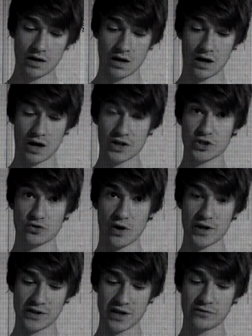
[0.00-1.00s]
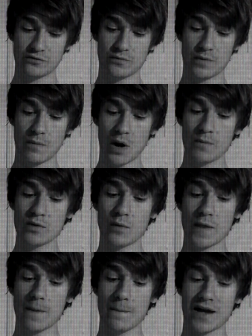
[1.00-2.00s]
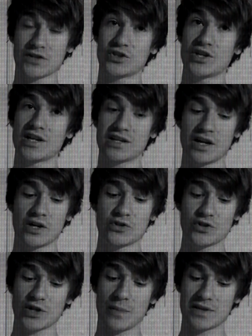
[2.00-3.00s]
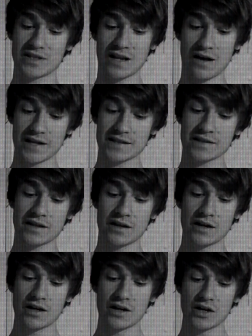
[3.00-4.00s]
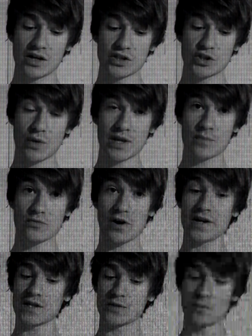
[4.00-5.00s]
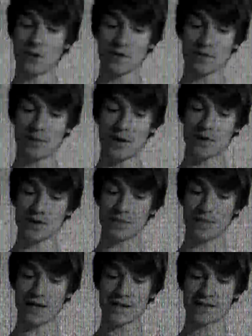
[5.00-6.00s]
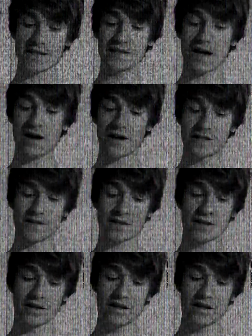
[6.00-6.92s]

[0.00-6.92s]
I strike then from the moment when the matchstick conjures up its light, to when the brightness moves beyond its means and dies.